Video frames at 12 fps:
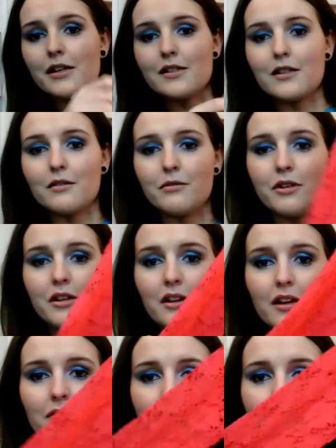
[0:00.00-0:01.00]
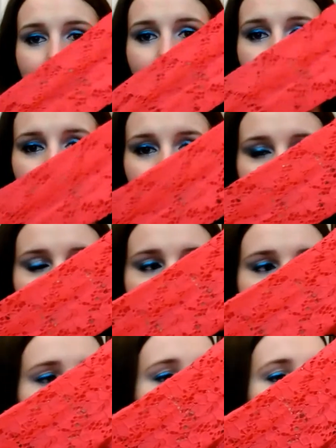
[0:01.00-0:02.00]
in real life, because this is showing
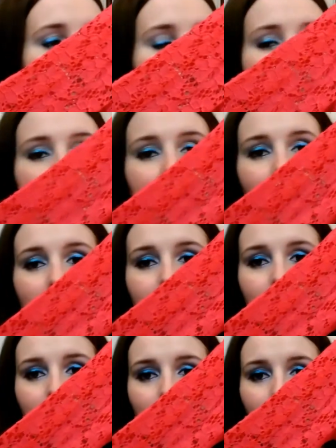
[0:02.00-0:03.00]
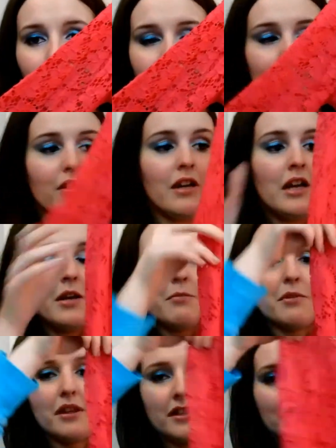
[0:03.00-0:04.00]
up very red on the camera, but this